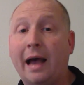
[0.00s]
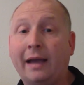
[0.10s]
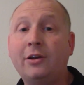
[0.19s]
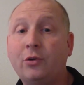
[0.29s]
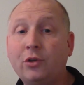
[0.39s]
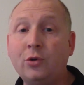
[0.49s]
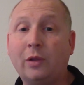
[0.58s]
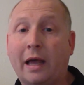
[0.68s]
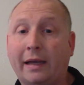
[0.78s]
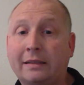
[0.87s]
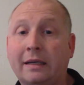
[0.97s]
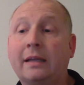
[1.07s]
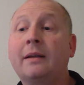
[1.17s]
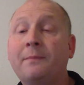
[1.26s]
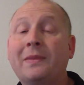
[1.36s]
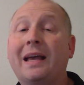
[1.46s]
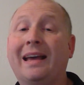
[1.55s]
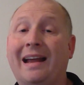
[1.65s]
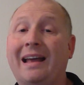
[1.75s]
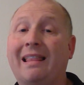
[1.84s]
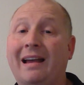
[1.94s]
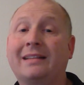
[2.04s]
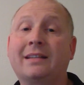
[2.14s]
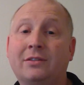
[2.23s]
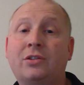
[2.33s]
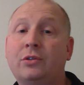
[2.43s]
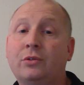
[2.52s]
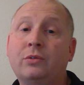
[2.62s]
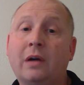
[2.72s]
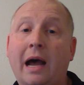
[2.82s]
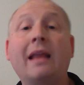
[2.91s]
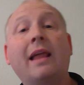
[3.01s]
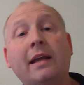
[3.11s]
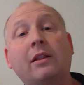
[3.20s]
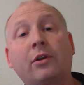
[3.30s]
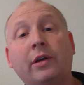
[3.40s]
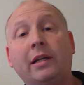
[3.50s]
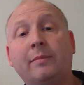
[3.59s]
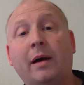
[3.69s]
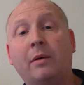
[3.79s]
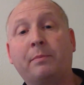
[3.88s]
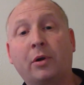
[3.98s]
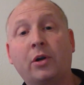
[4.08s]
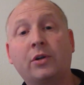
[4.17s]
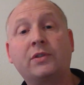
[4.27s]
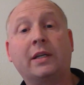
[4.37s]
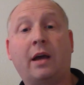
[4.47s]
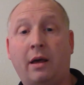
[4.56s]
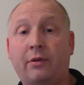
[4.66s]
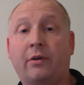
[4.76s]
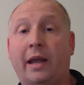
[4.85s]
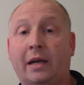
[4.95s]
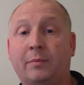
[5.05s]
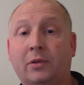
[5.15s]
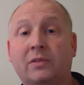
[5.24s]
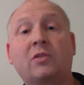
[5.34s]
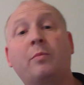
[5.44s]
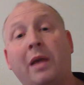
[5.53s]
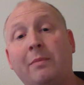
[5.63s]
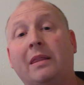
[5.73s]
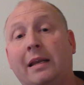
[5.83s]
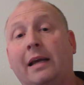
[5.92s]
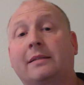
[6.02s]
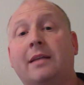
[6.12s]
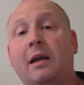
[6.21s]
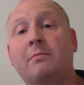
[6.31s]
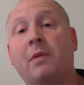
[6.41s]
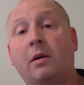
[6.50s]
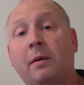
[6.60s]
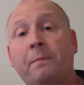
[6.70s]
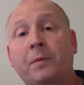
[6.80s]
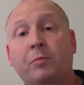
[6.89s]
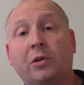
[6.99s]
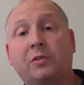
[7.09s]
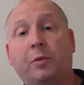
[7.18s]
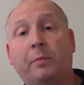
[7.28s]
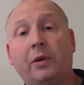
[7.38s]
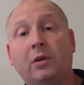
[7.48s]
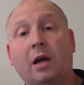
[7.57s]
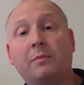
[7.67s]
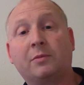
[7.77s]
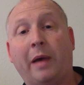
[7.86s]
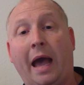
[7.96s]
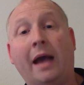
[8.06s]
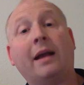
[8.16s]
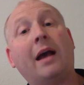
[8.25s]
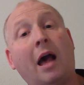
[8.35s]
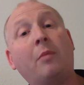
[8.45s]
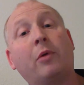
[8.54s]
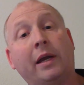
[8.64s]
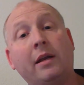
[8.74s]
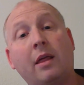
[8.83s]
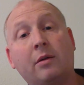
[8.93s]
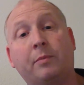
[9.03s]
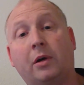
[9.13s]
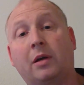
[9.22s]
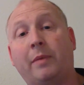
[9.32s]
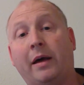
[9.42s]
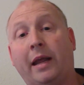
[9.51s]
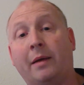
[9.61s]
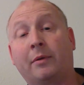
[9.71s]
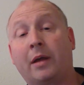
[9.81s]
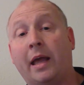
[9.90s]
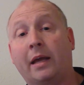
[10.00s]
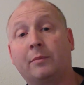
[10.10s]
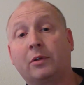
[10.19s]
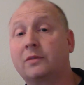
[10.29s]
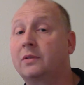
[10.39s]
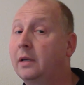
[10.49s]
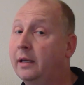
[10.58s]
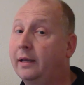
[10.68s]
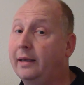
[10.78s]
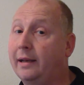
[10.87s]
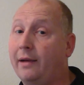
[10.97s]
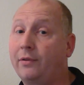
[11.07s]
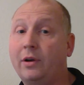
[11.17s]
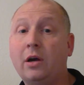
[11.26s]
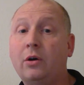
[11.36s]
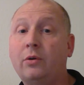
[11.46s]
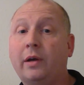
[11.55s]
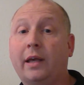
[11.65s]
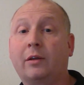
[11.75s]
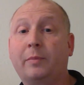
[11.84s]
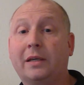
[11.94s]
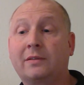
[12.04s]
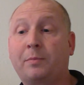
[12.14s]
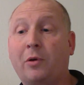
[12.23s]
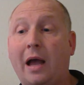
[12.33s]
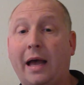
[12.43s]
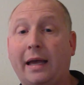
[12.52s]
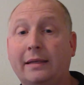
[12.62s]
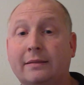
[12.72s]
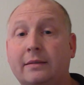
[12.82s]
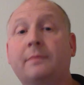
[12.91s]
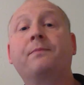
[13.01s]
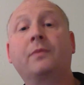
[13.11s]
I know you liked it and I liked it too. I like learning about birds and other animals, so maybe the next time Principal Bill comes back, I'll bring another book about animals. You never know, it'll be a surprise.